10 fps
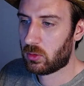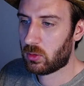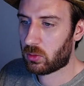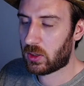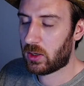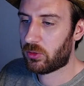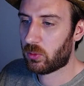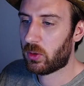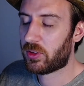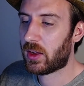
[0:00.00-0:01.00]
Okay,
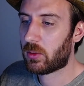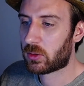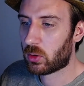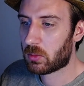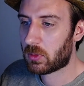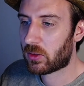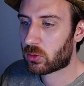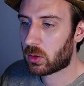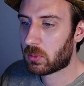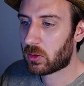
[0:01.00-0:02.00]
so what's that one going to be? That's
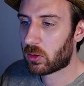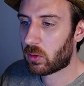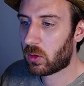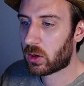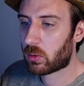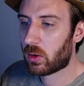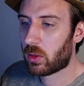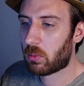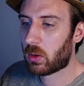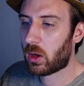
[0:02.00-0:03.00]
going to be the
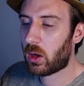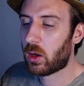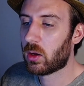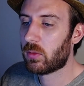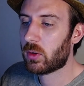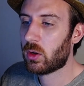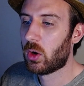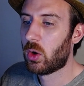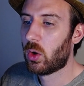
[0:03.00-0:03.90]
logarithm of